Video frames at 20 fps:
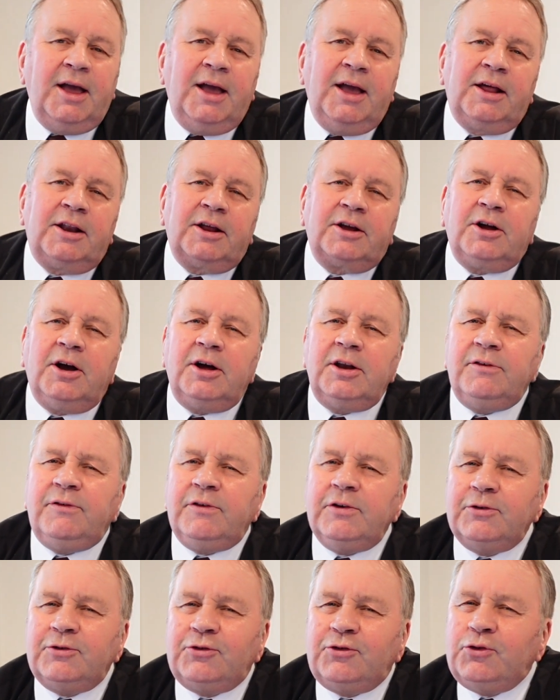And I kind of
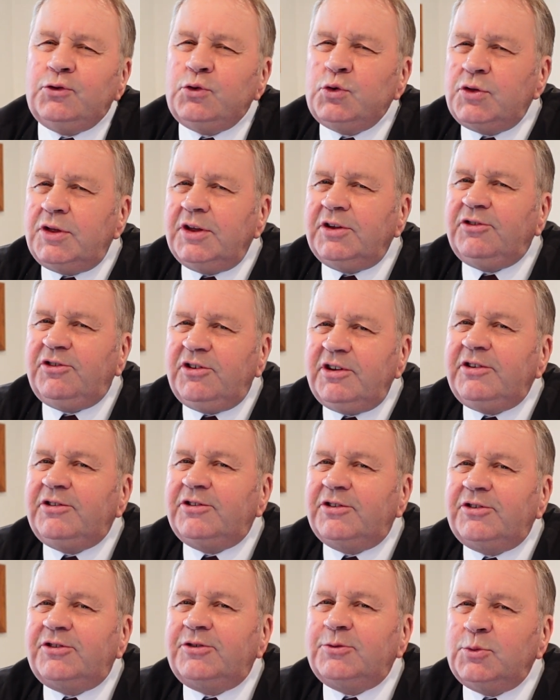feel sure that
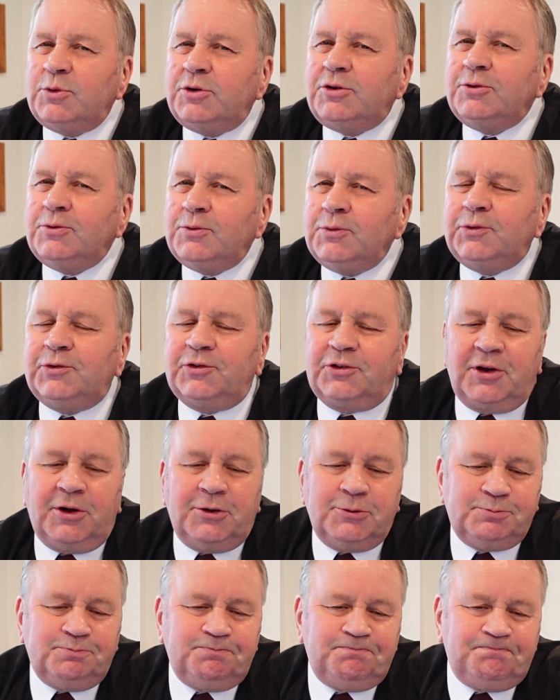Jesus would also.